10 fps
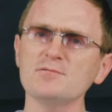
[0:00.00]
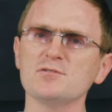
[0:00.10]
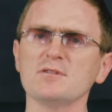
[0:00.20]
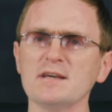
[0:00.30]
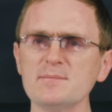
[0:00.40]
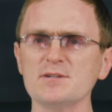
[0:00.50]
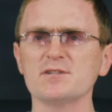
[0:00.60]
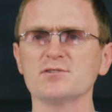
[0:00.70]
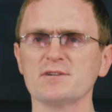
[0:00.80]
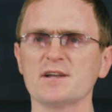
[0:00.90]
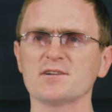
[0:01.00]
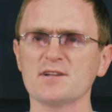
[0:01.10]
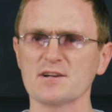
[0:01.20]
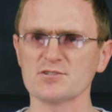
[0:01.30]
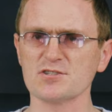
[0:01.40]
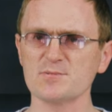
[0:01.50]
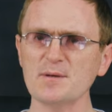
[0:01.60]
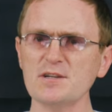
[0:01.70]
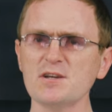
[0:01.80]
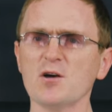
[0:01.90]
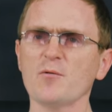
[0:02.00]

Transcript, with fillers: to limit internet connection speed